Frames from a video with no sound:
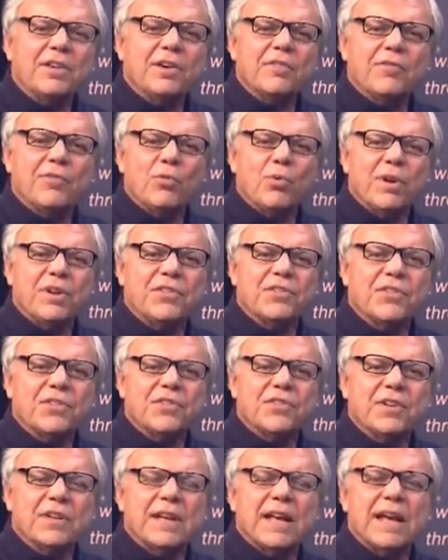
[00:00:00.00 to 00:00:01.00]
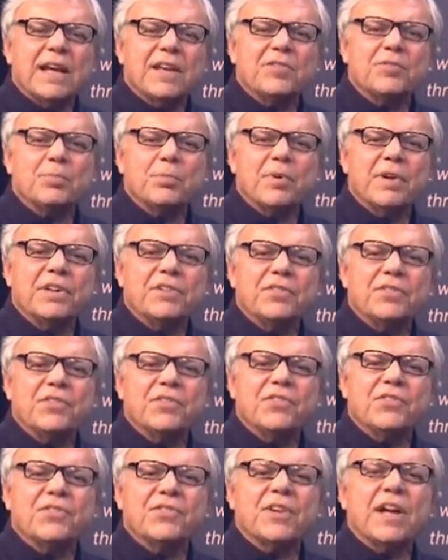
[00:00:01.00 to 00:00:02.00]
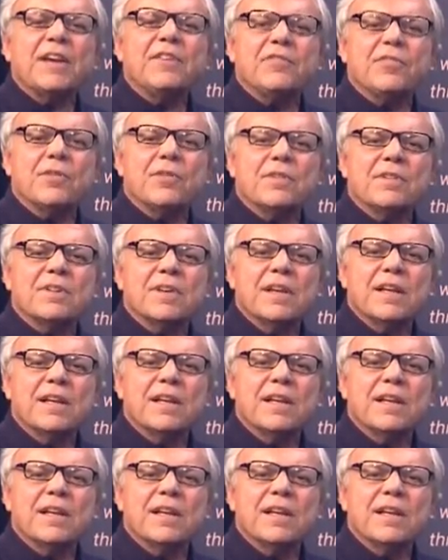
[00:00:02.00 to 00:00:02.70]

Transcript: their voices and aspirations stifled